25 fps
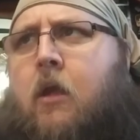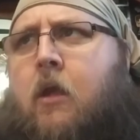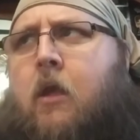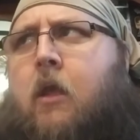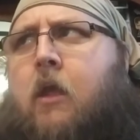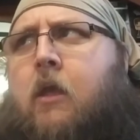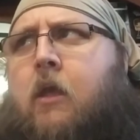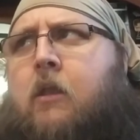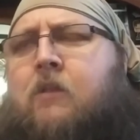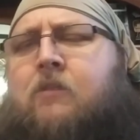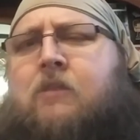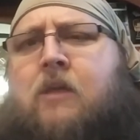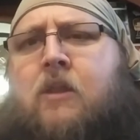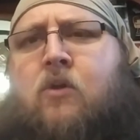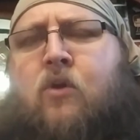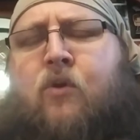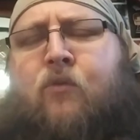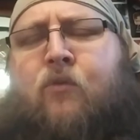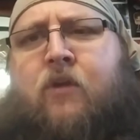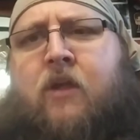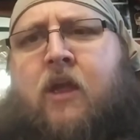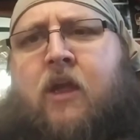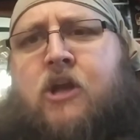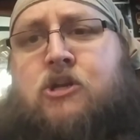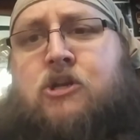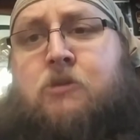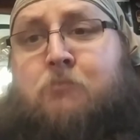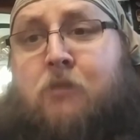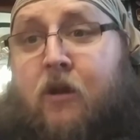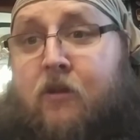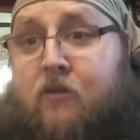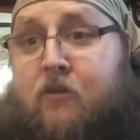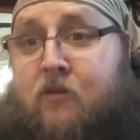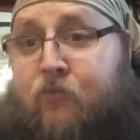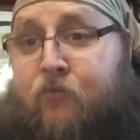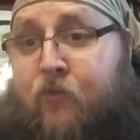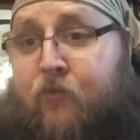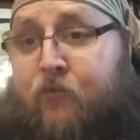and hit that notification
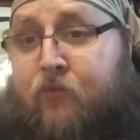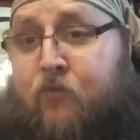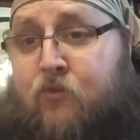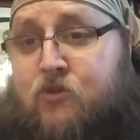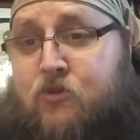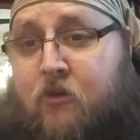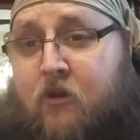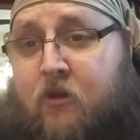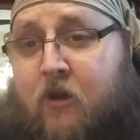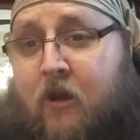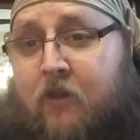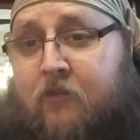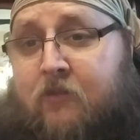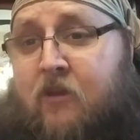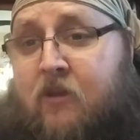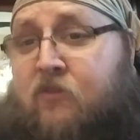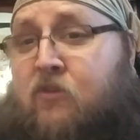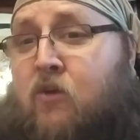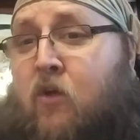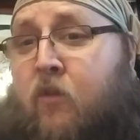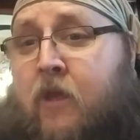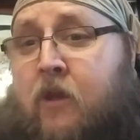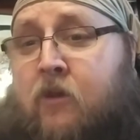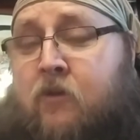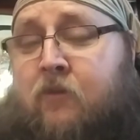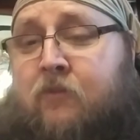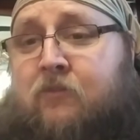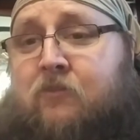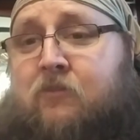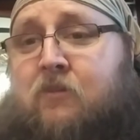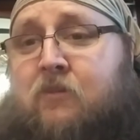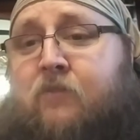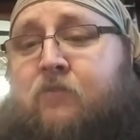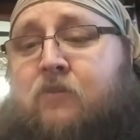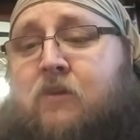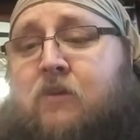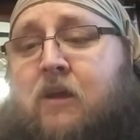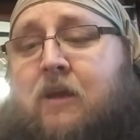button for future content, all that good
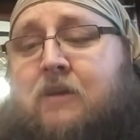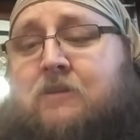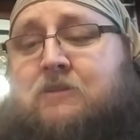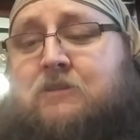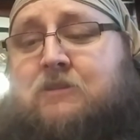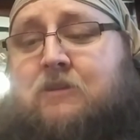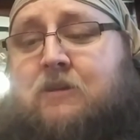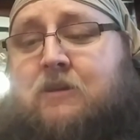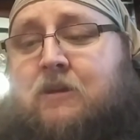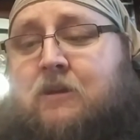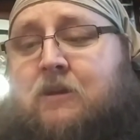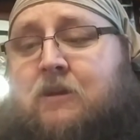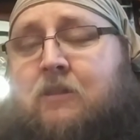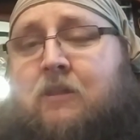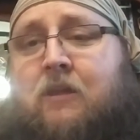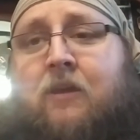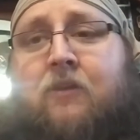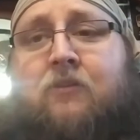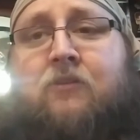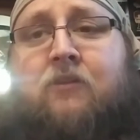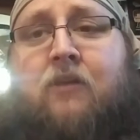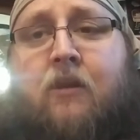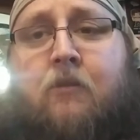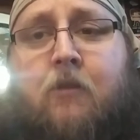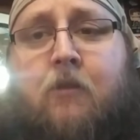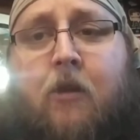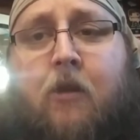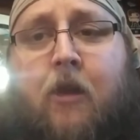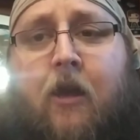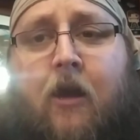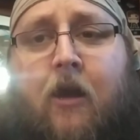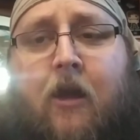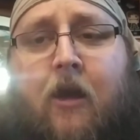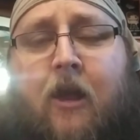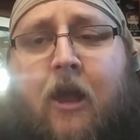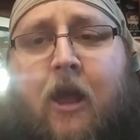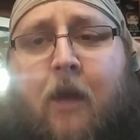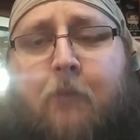stuff, guys. Like I said,
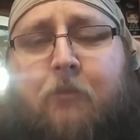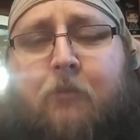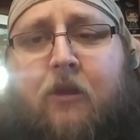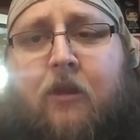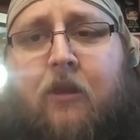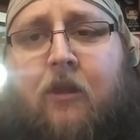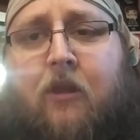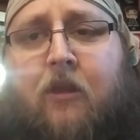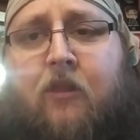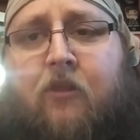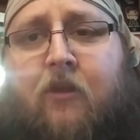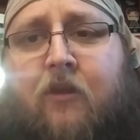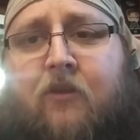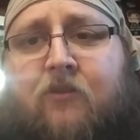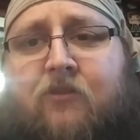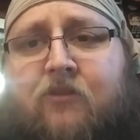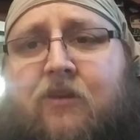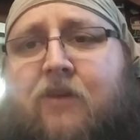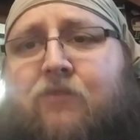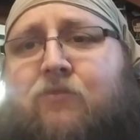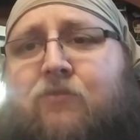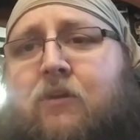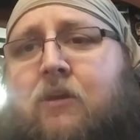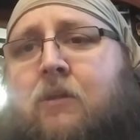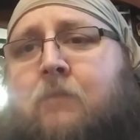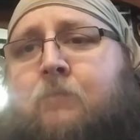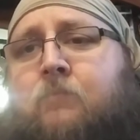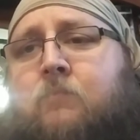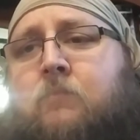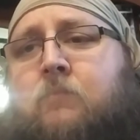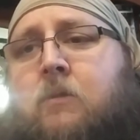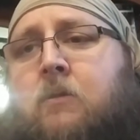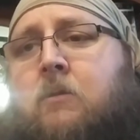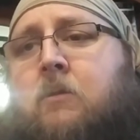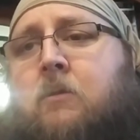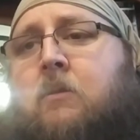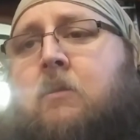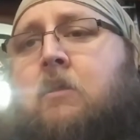uh, happy Thanksgiving.
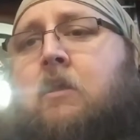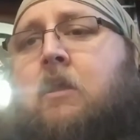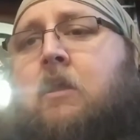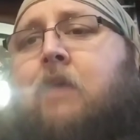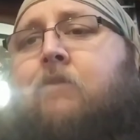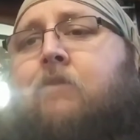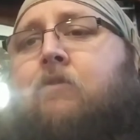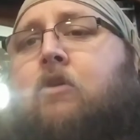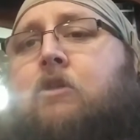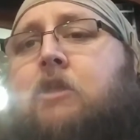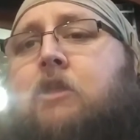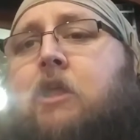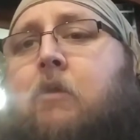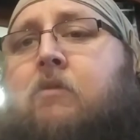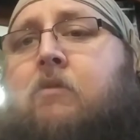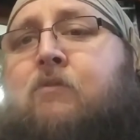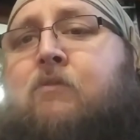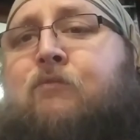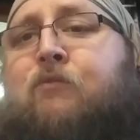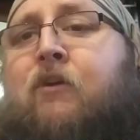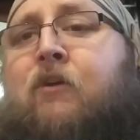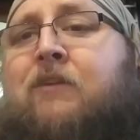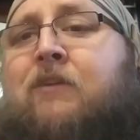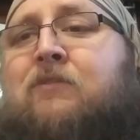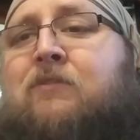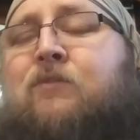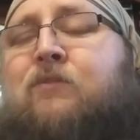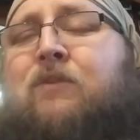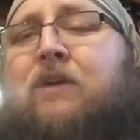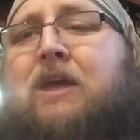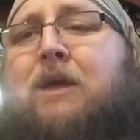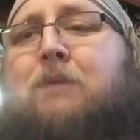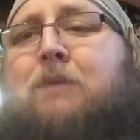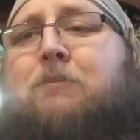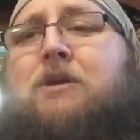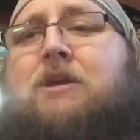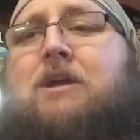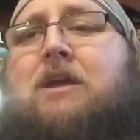Have a good day with your friends and
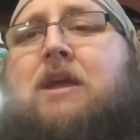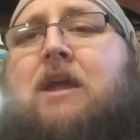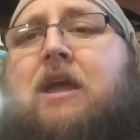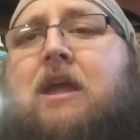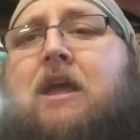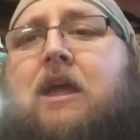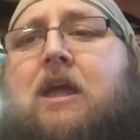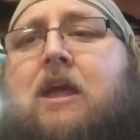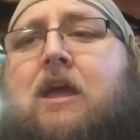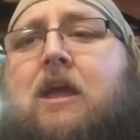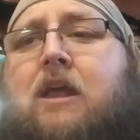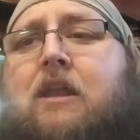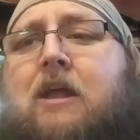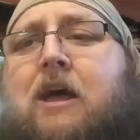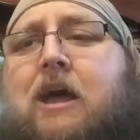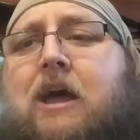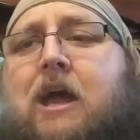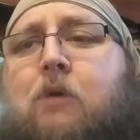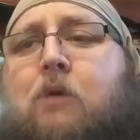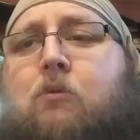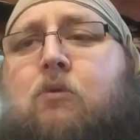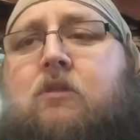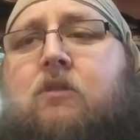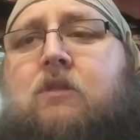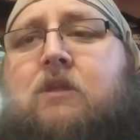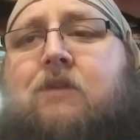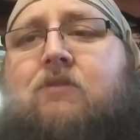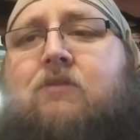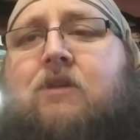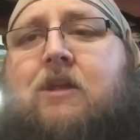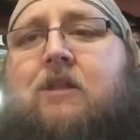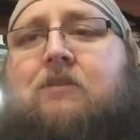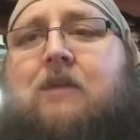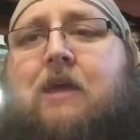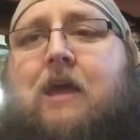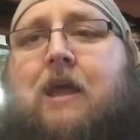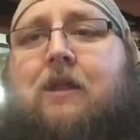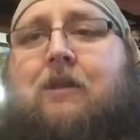family, and I will leave it
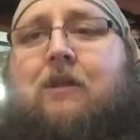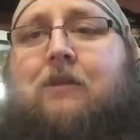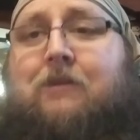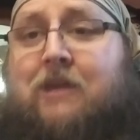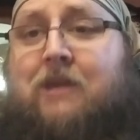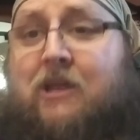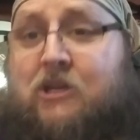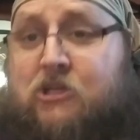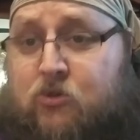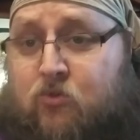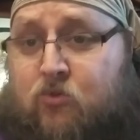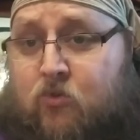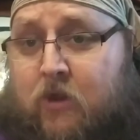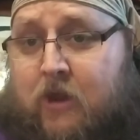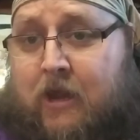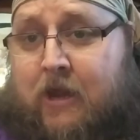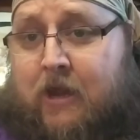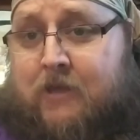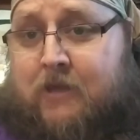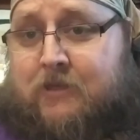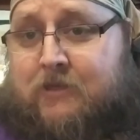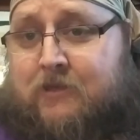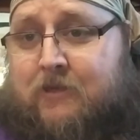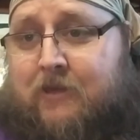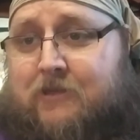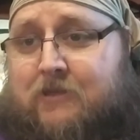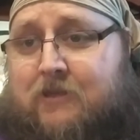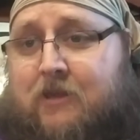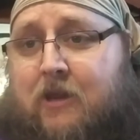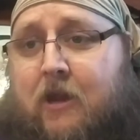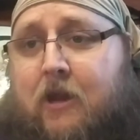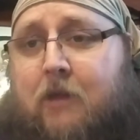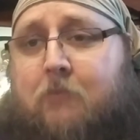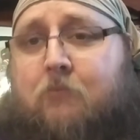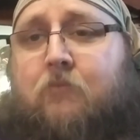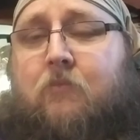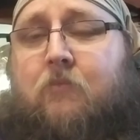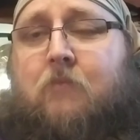at that. Catch you guys next
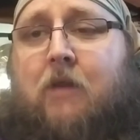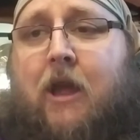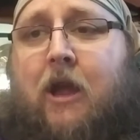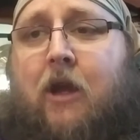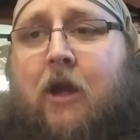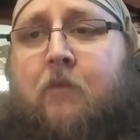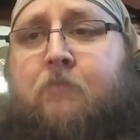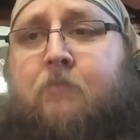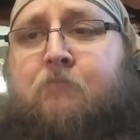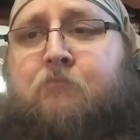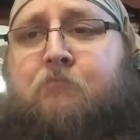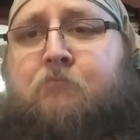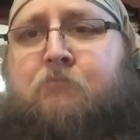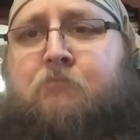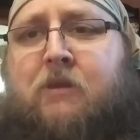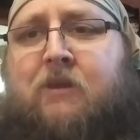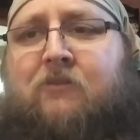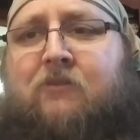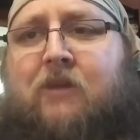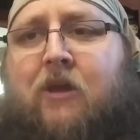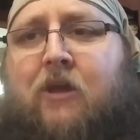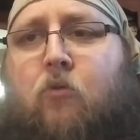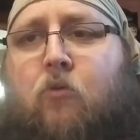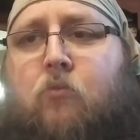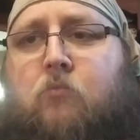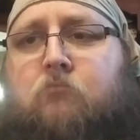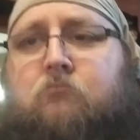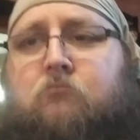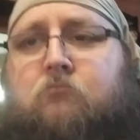time. Uh, peace out.